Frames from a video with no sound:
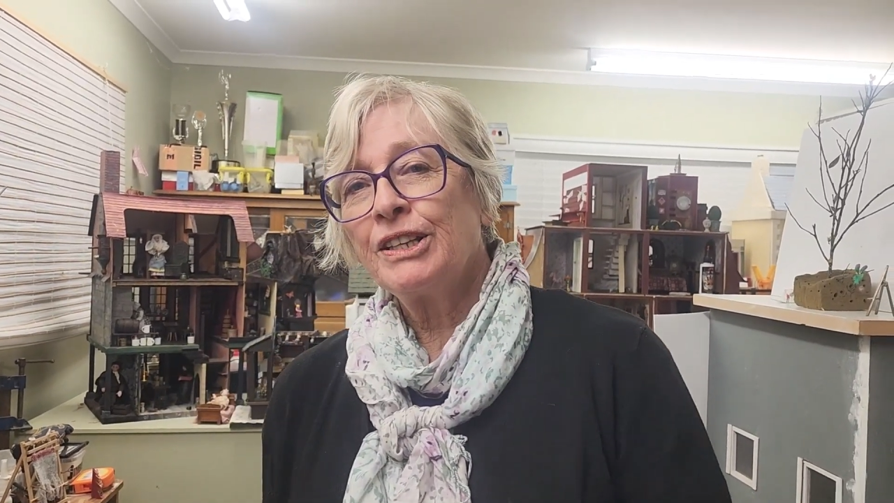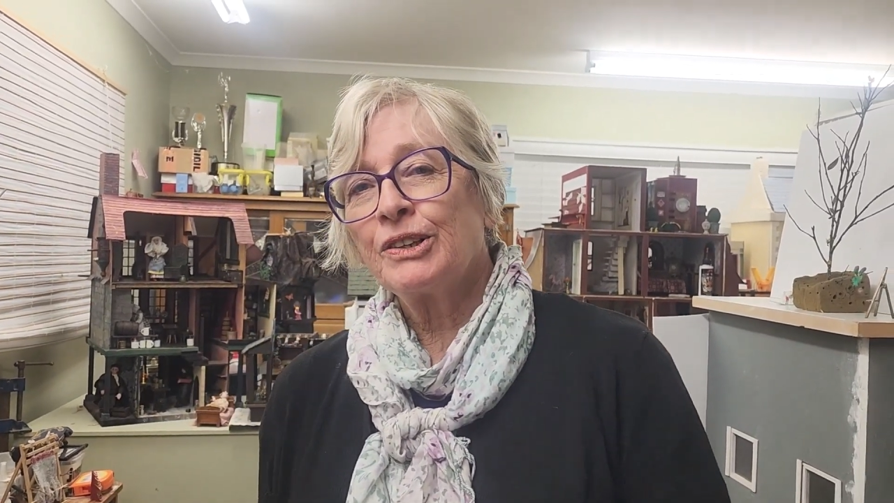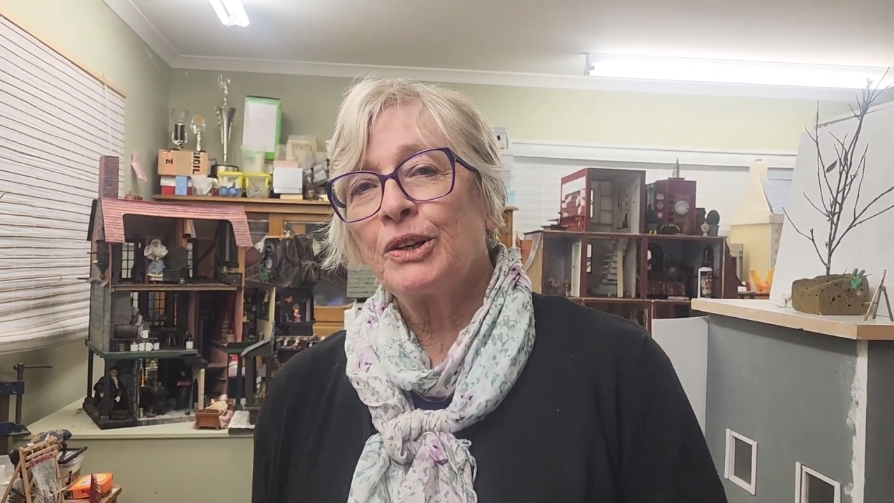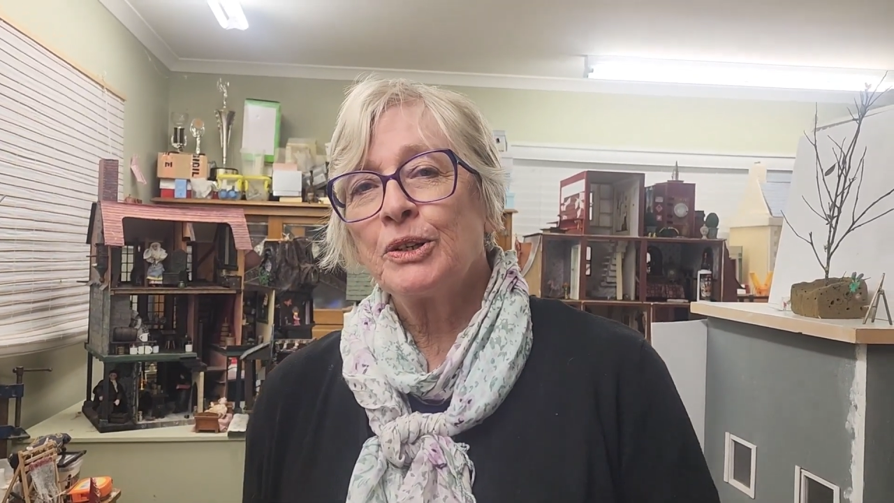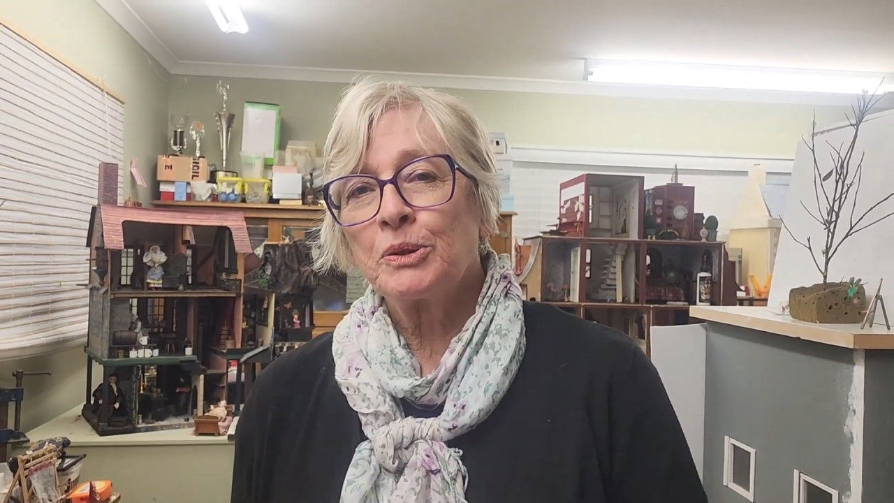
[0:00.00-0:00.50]

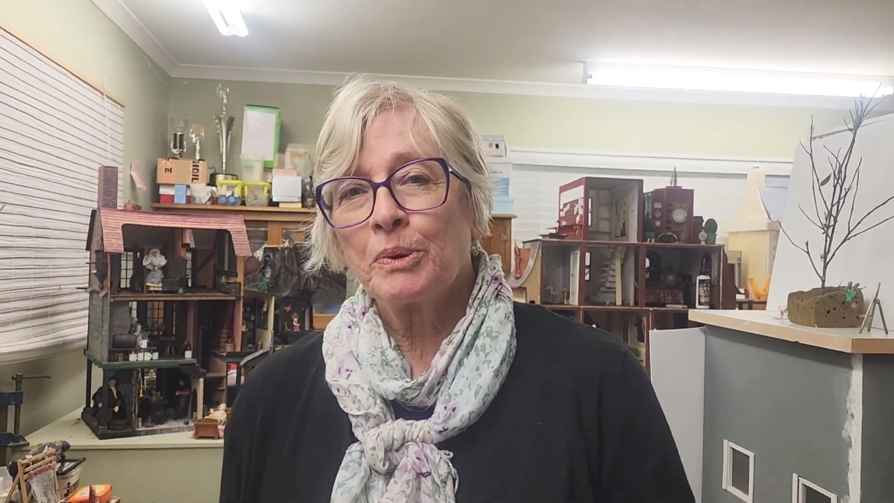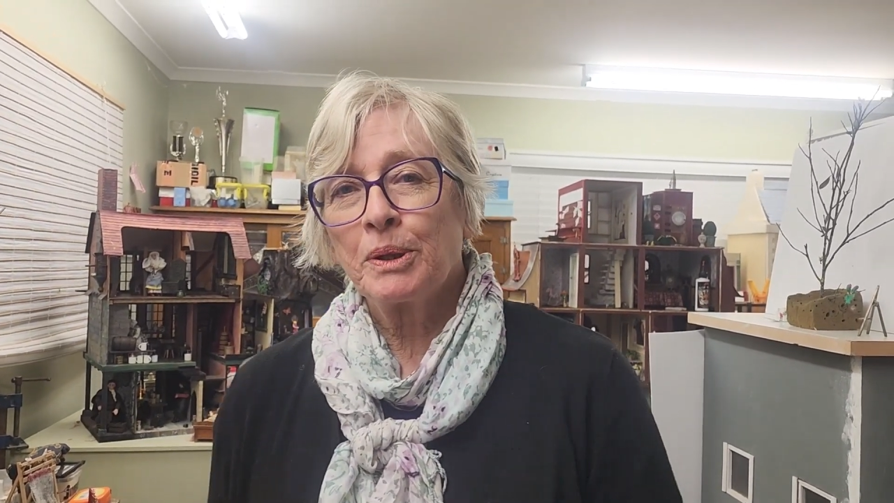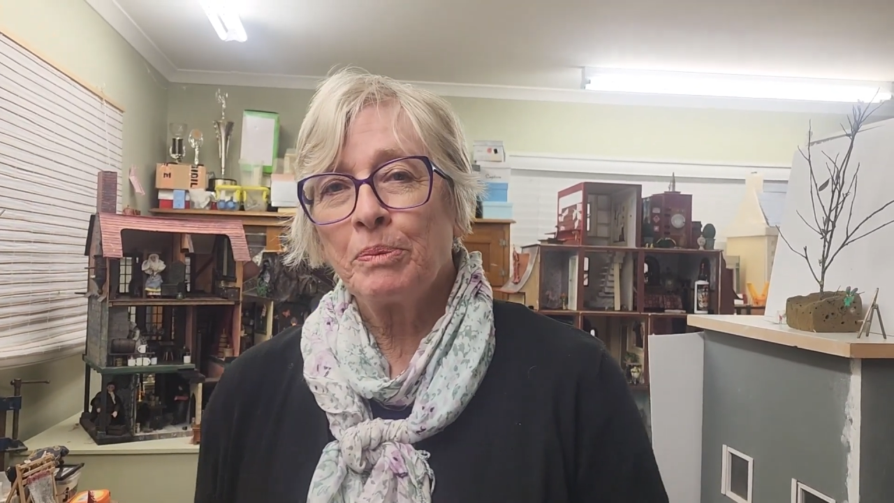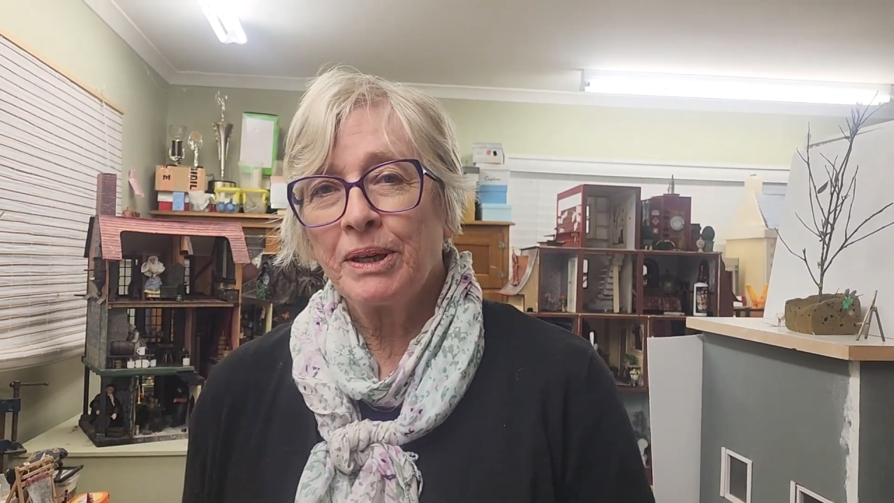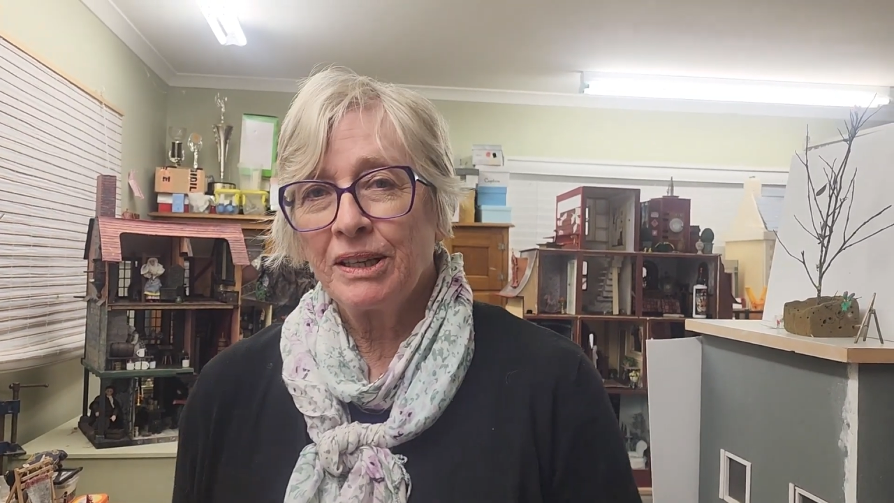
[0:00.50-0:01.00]
that goes with
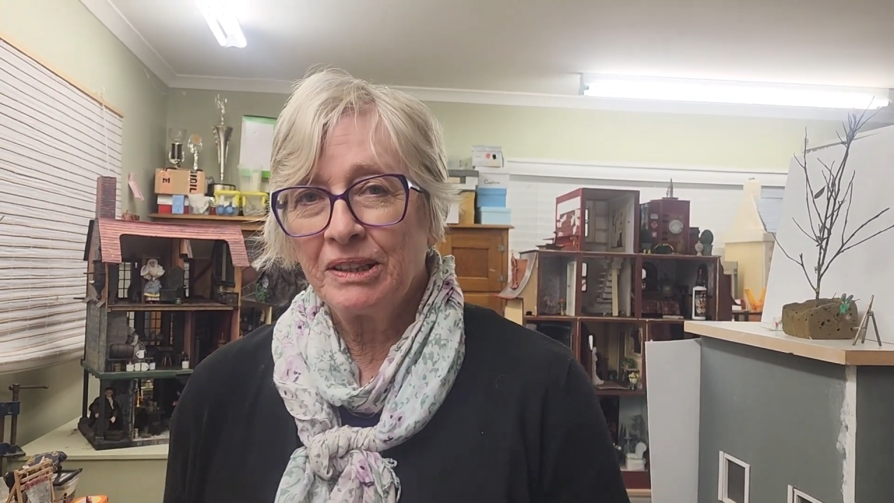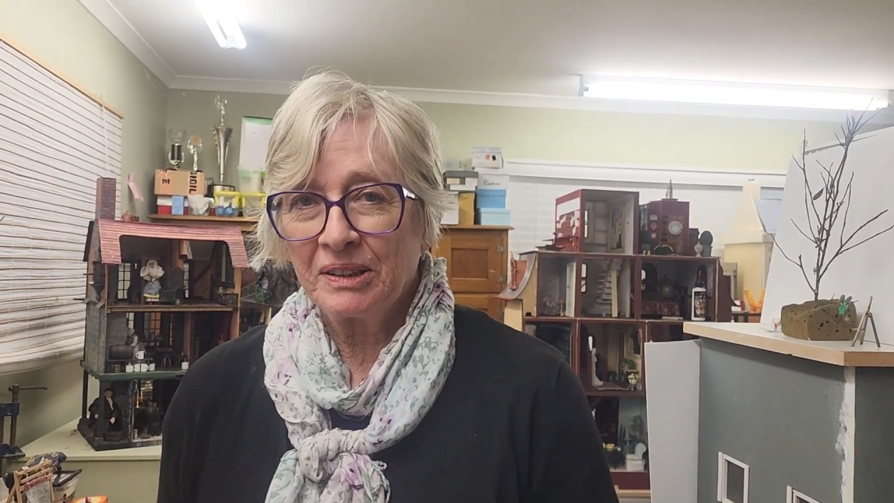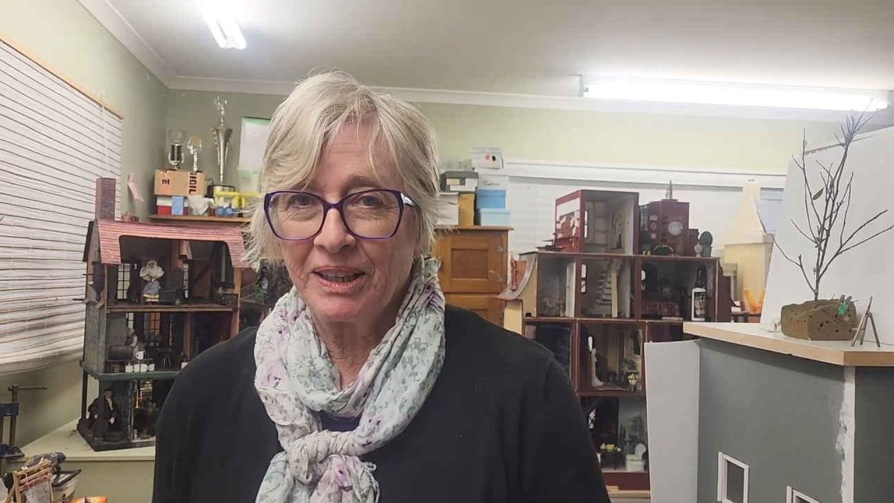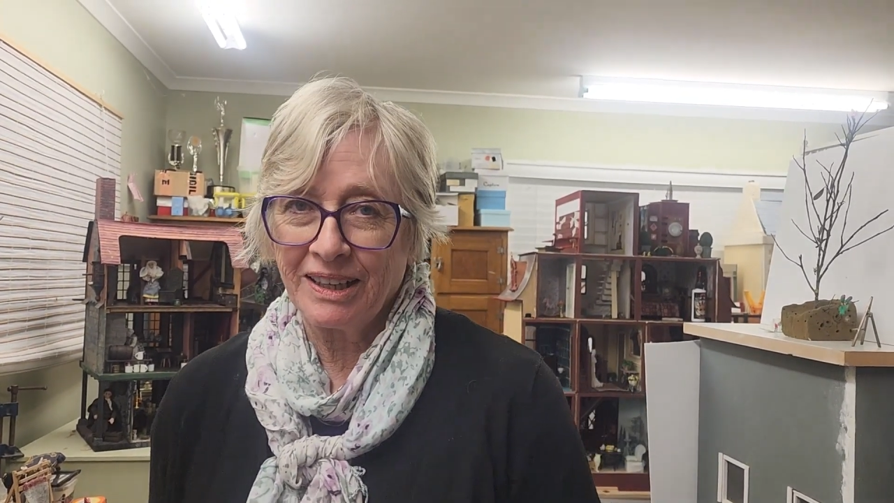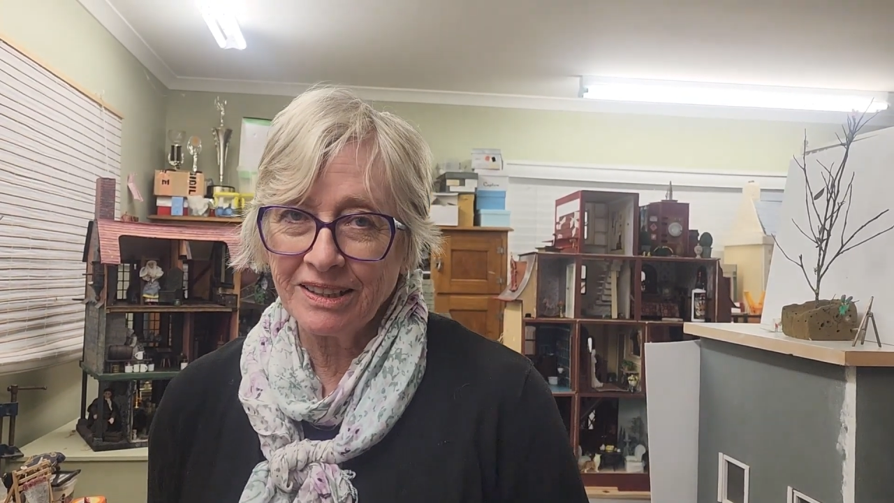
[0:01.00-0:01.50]
the Beacon
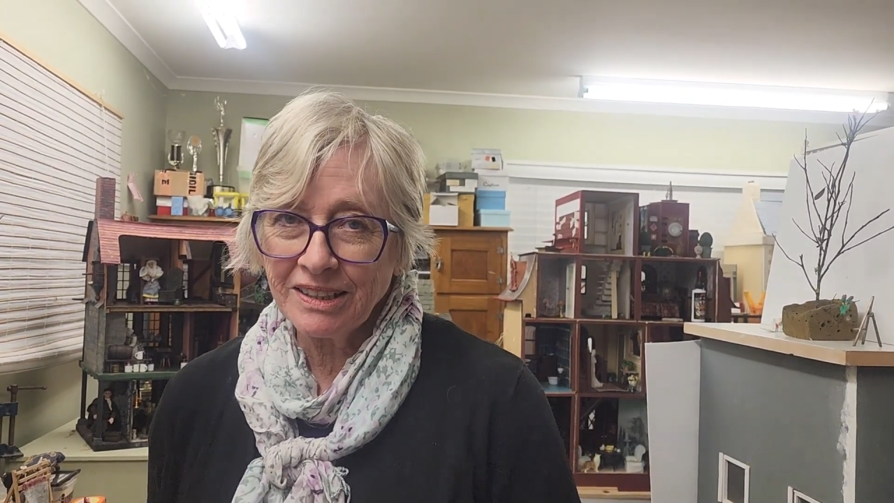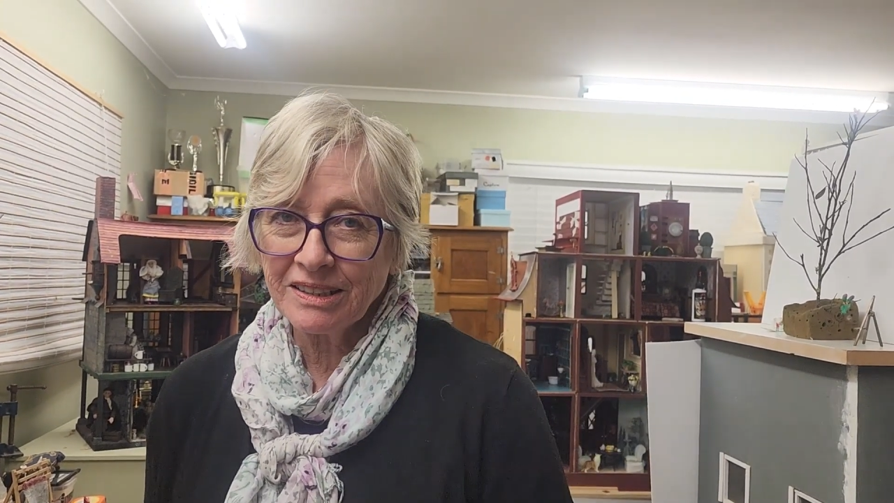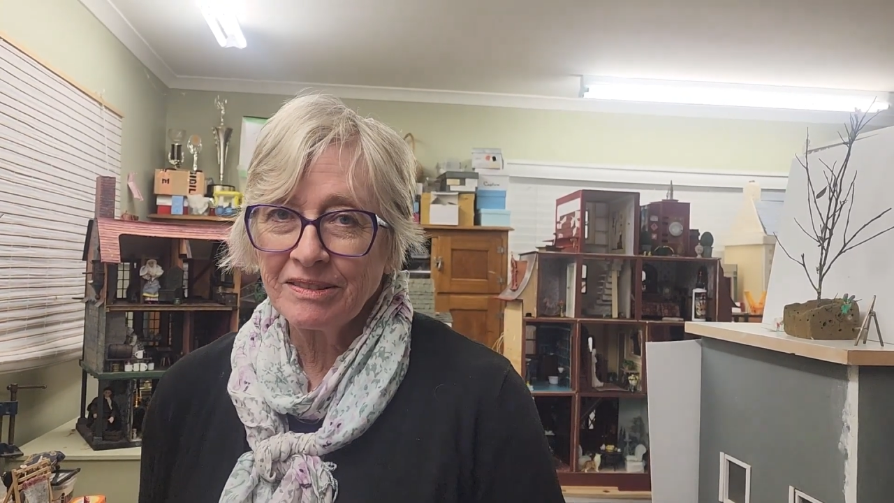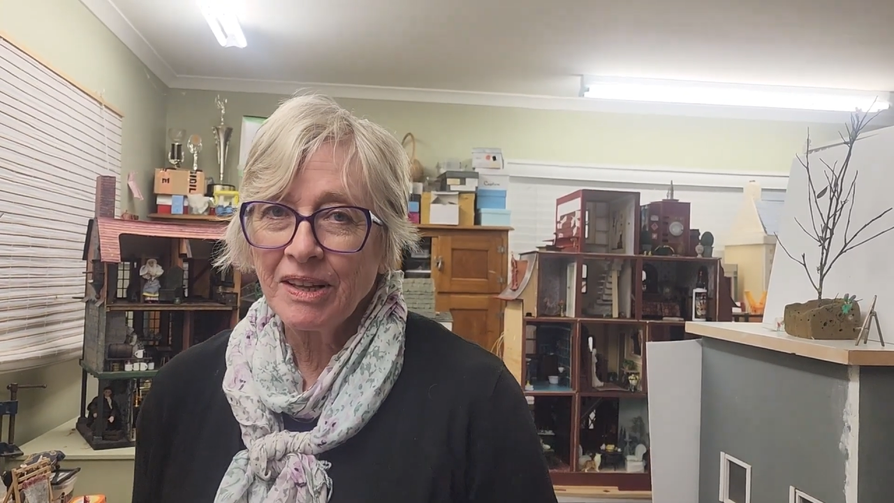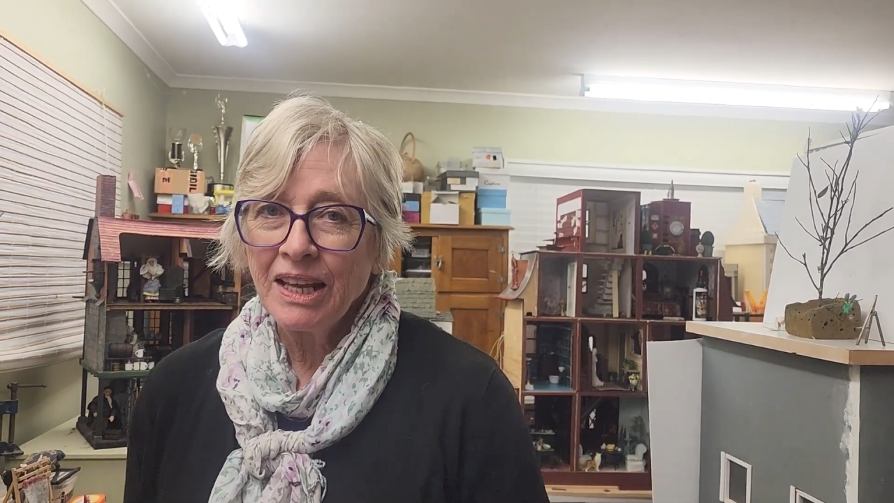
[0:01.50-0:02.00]
Hill house.